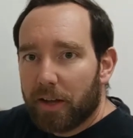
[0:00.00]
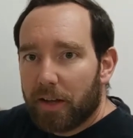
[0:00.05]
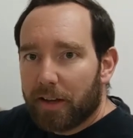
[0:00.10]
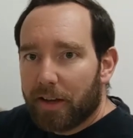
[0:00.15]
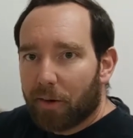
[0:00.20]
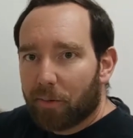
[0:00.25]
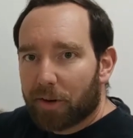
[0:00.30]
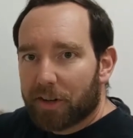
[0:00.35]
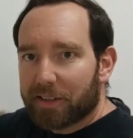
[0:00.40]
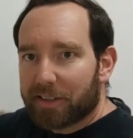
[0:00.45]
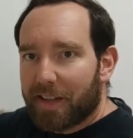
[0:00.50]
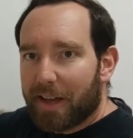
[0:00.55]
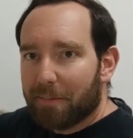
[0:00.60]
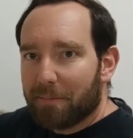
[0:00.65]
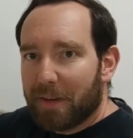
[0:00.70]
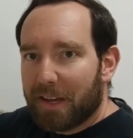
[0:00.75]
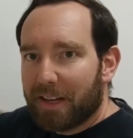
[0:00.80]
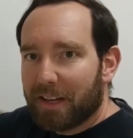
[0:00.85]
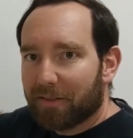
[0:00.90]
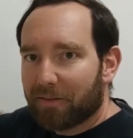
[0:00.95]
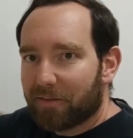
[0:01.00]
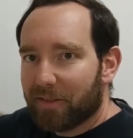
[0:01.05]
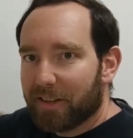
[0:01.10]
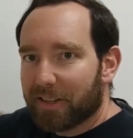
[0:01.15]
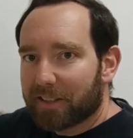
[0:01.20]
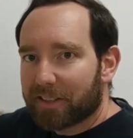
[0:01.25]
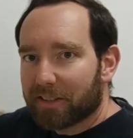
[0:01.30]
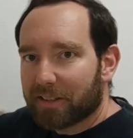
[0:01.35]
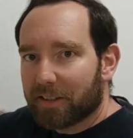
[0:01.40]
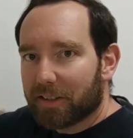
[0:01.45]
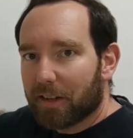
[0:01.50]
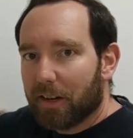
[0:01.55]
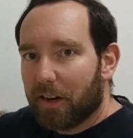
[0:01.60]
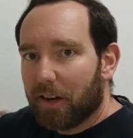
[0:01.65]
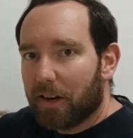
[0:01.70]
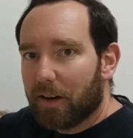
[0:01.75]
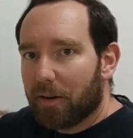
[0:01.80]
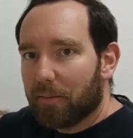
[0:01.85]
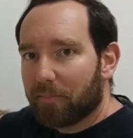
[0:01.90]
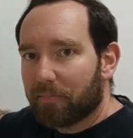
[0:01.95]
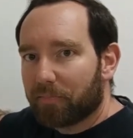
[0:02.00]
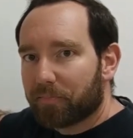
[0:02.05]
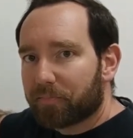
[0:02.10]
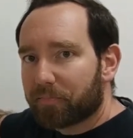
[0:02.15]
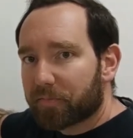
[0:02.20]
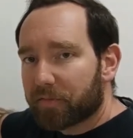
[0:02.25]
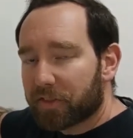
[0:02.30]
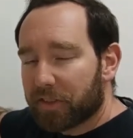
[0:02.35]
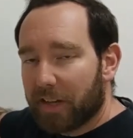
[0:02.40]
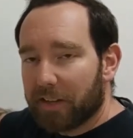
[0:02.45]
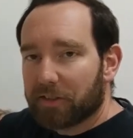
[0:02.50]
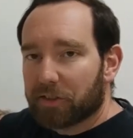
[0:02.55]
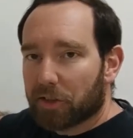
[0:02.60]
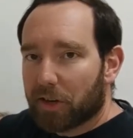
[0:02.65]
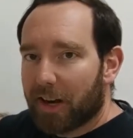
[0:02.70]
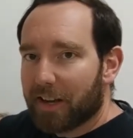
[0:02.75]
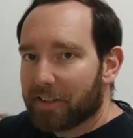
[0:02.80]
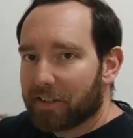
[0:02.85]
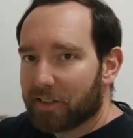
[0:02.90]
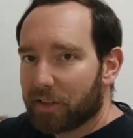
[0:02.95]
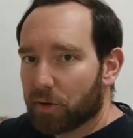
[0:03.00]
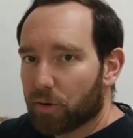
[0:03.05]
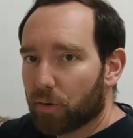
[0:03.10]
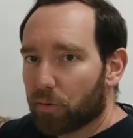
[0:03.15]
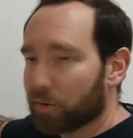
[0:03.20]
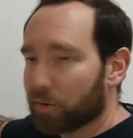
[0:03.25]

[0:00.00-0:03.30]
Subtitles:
Now what does that mean if this sensor has 0